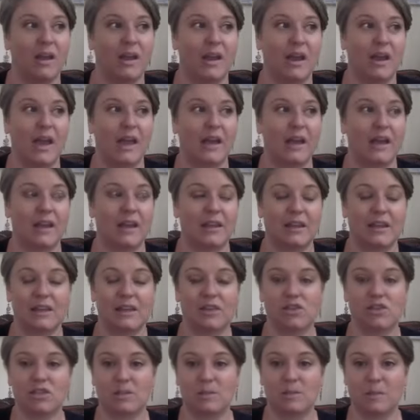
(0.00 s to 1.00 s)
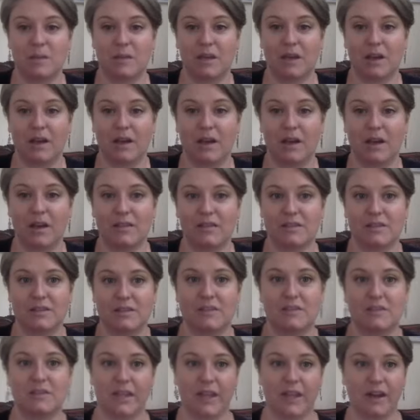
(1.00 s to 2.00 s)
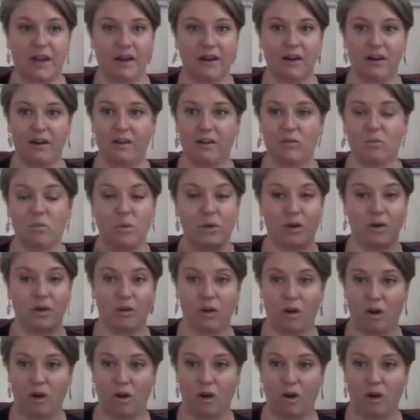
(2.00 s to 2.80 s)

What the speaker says: I think it's just because we're